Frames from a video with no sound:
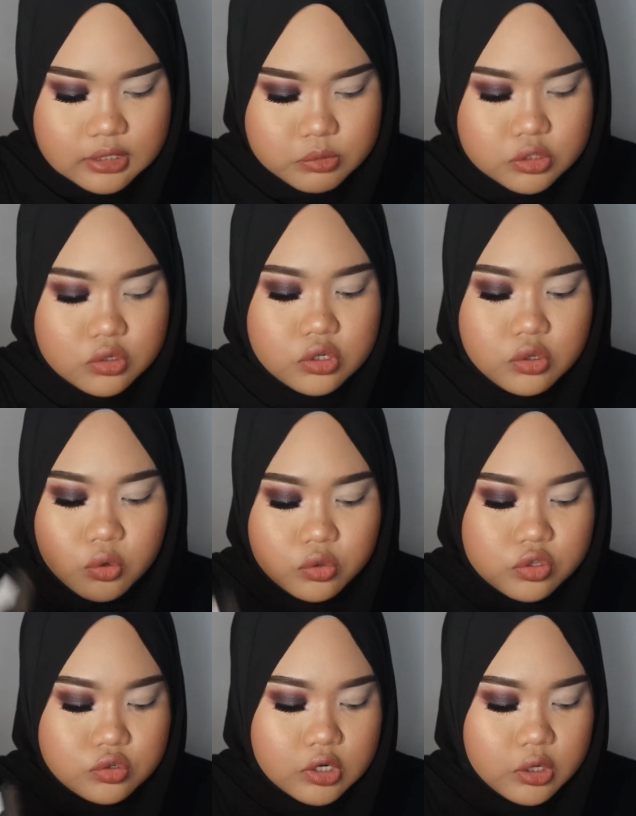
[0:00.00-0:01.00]
I'm just going to
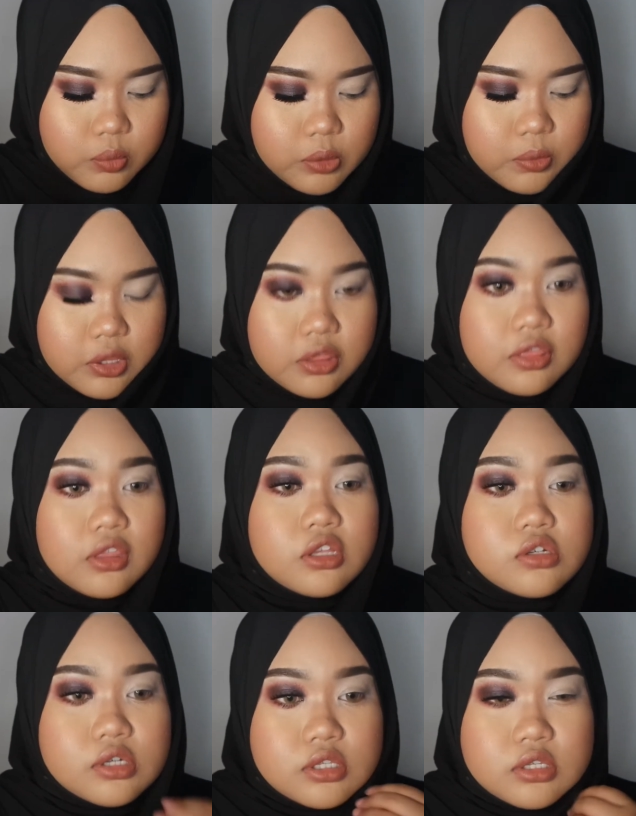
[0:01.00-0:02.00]
go straight away with
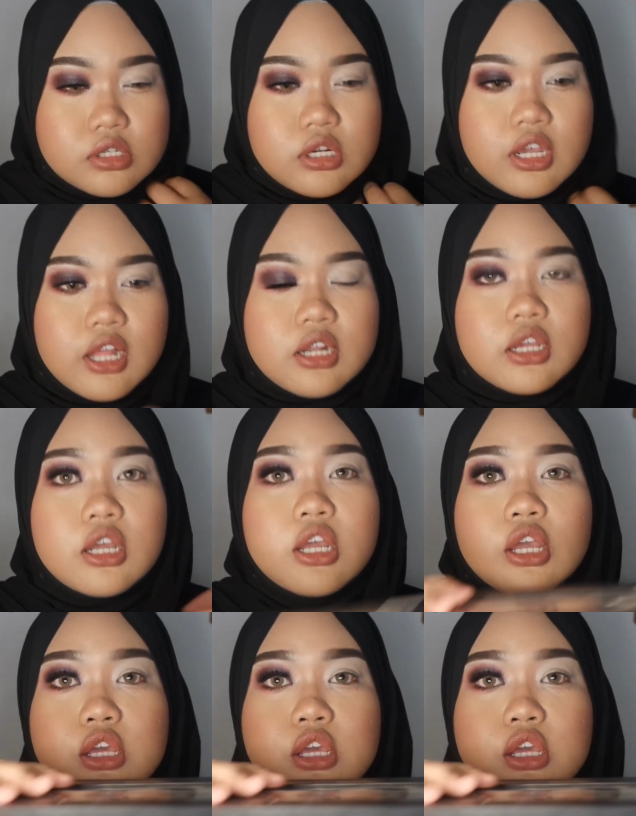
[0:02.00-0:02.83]
the transition color.